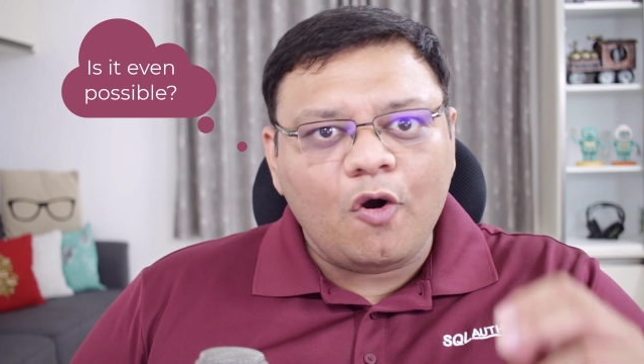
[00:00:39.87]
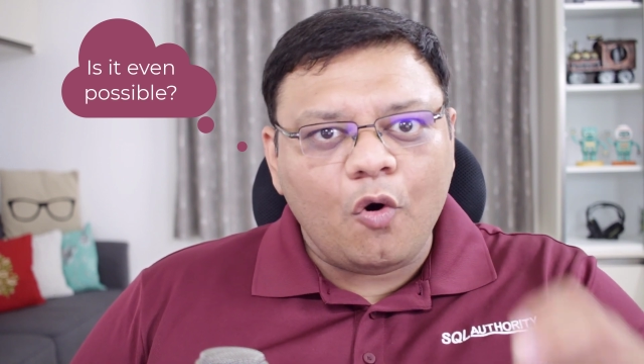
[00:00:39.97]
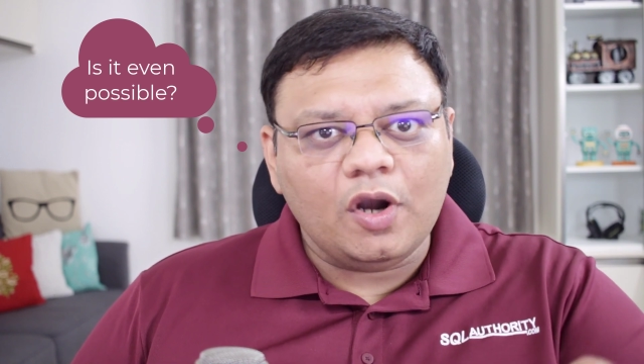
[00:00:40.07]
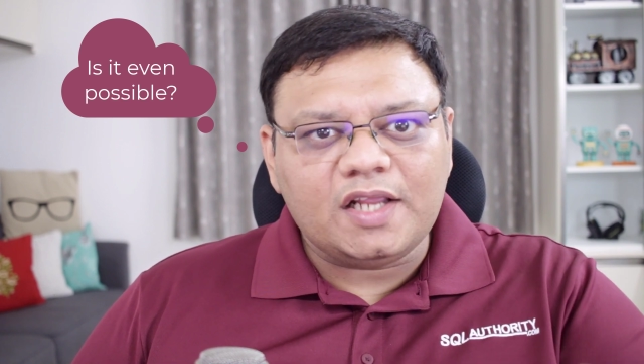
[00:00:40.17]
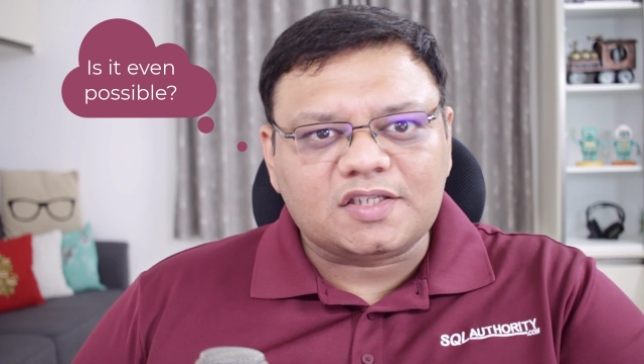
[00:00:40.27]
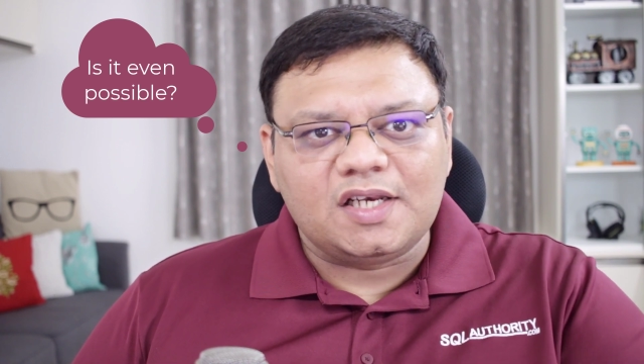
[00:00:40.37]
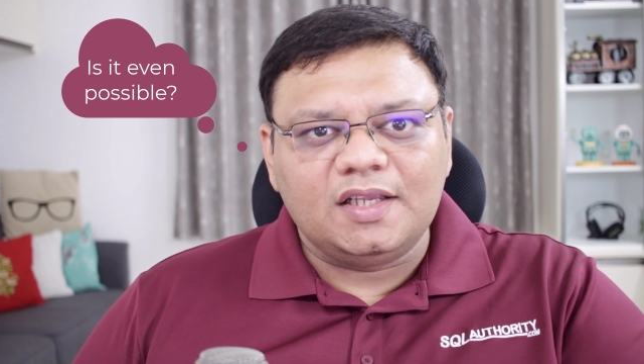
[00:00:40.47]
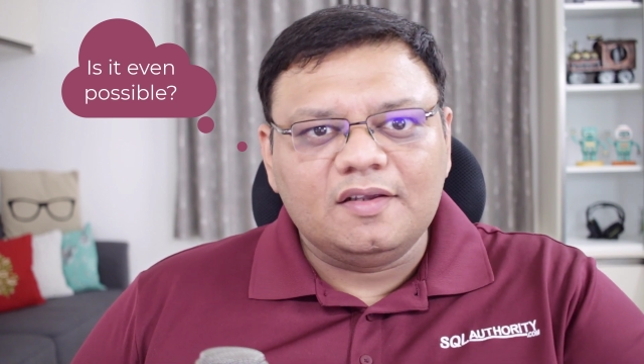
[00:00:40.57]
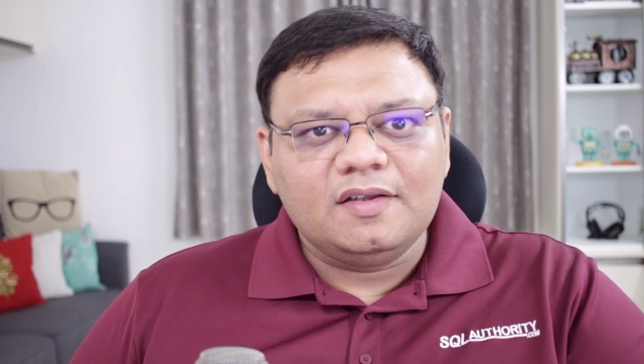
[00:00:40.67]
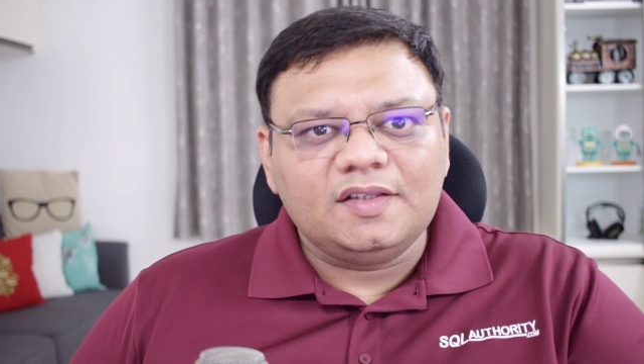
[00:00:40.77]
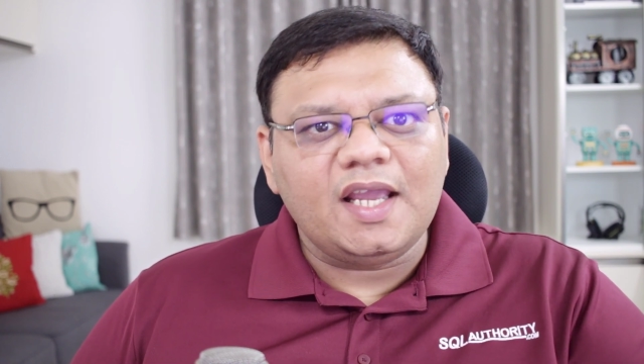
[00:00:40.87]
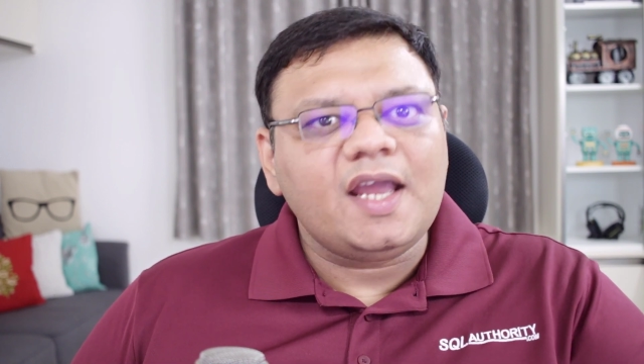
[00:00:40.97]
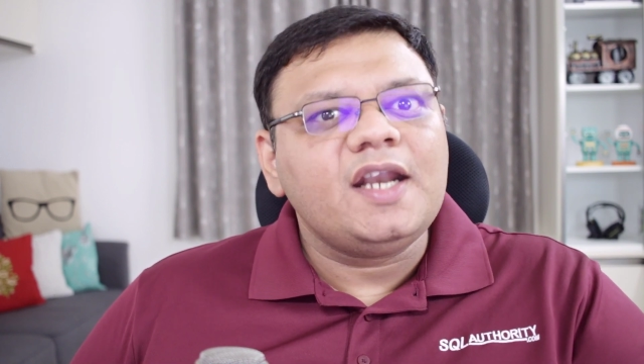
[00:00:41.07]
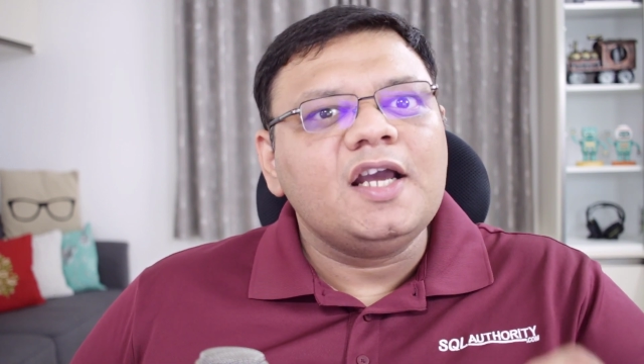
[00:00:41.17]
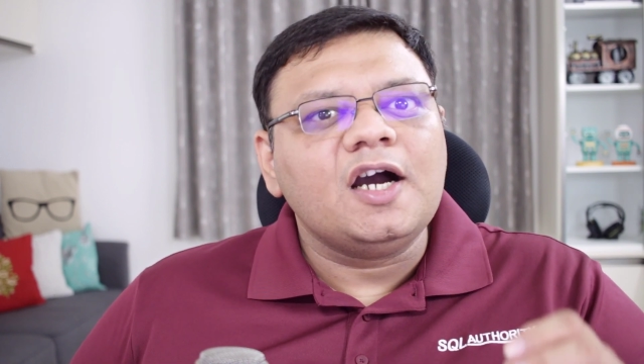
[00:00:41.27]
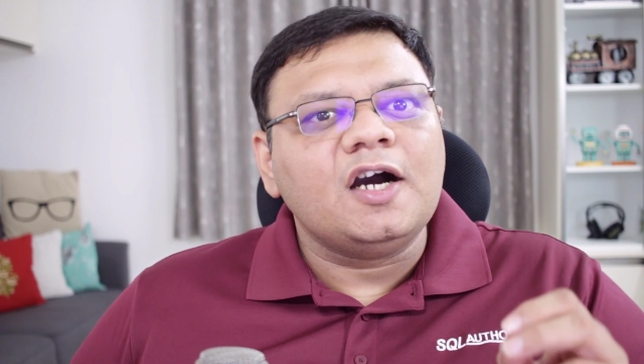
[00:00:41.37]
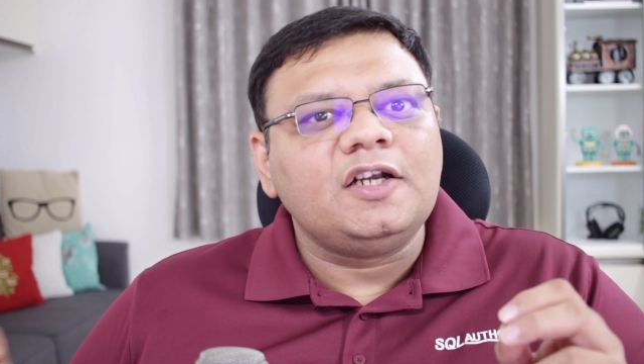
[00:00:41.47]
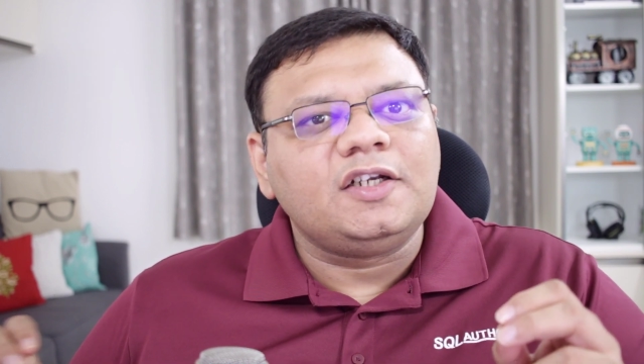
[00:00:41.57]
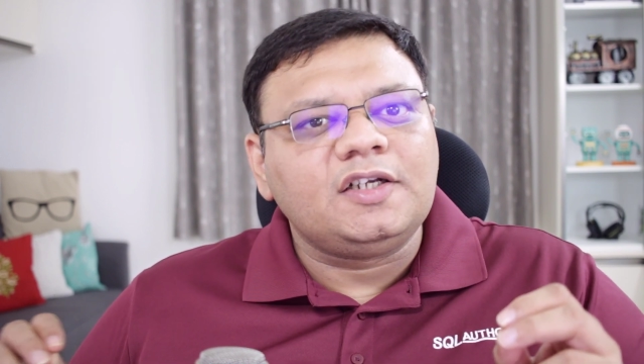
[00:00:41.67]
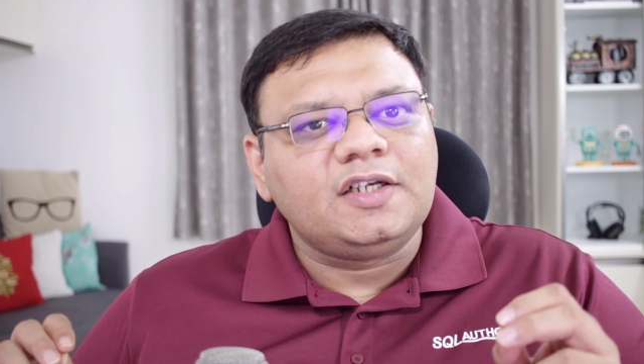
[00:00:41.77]
Honestly, they had a
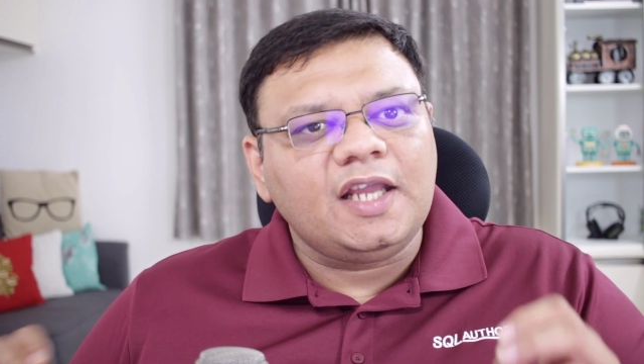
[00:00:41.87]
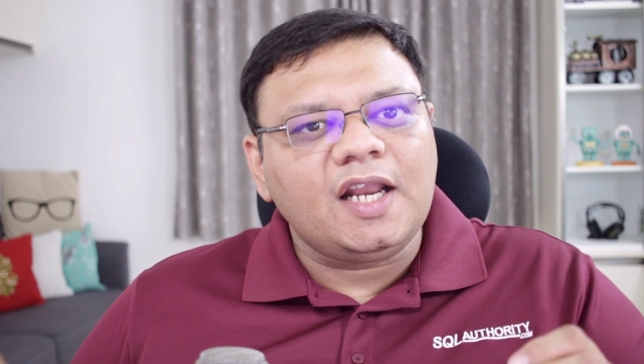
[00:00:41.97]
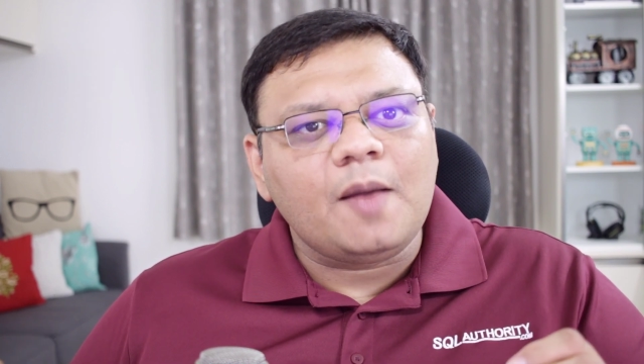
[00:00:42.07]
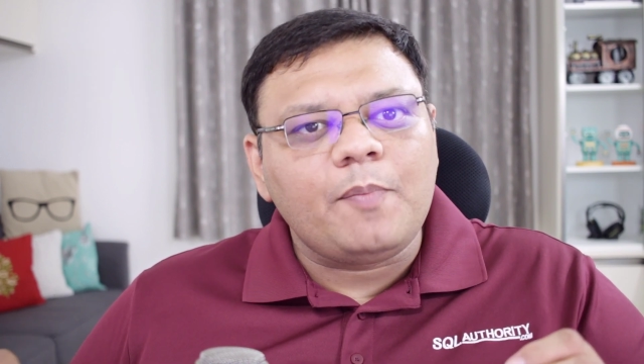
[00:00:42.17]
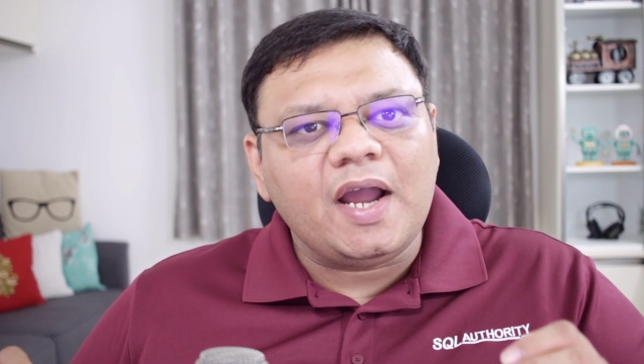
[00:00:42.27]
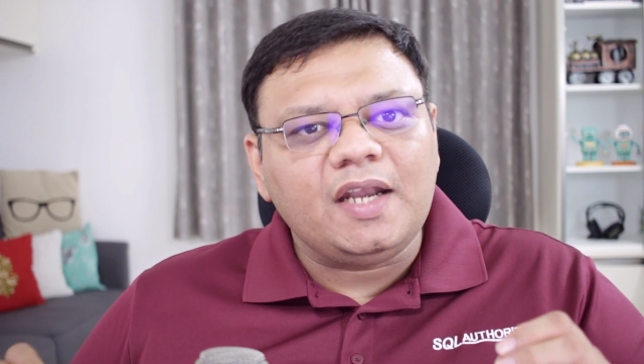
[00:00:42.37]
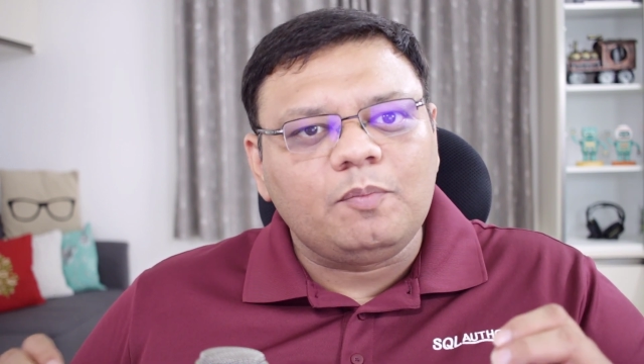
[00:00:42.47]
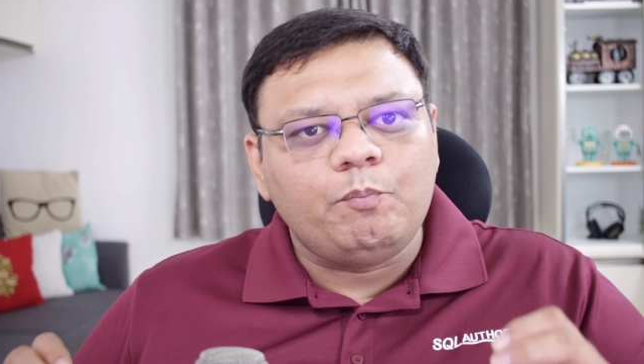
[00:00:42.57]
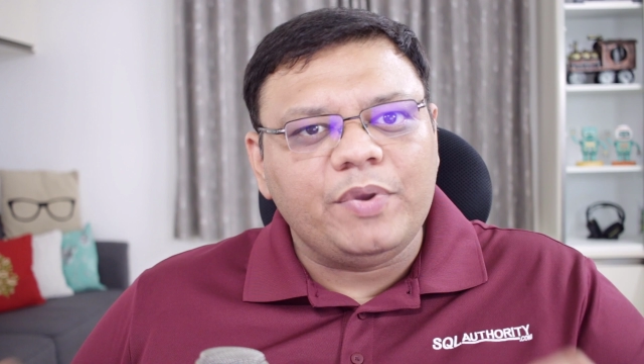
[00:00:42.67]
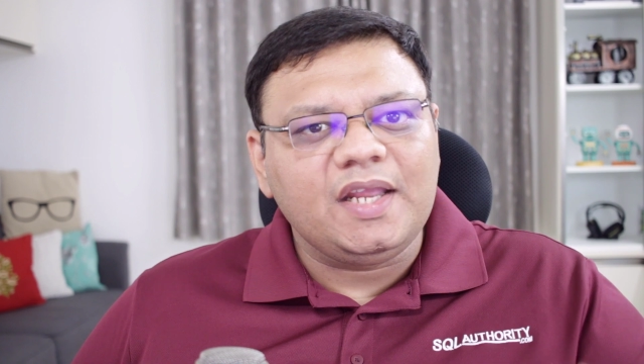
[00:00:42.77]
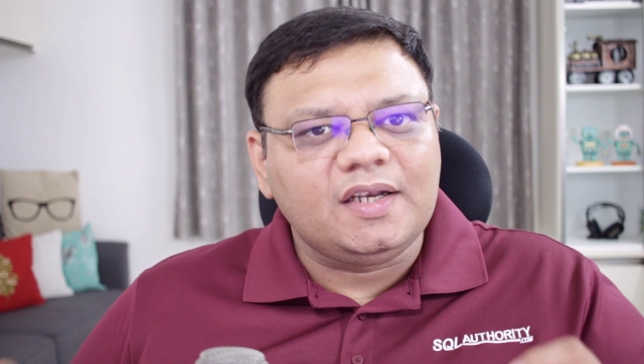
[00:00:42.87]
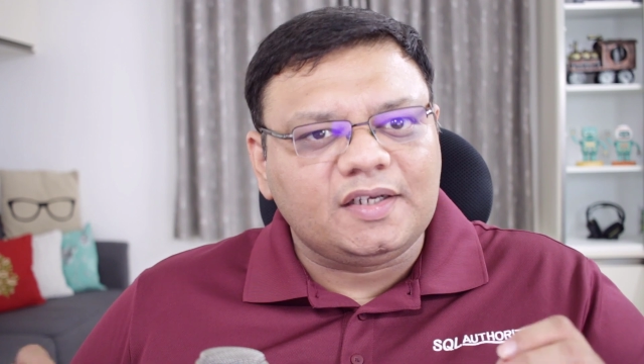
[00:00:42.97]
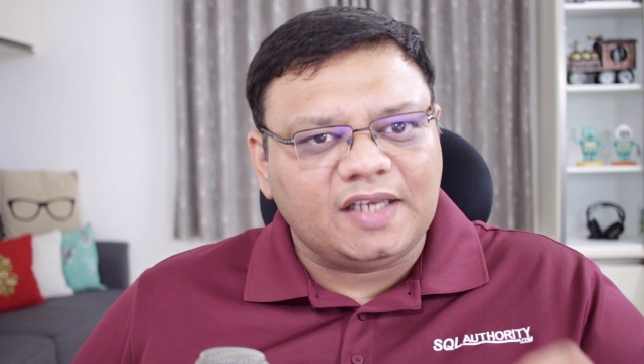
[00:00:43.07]
terabyte big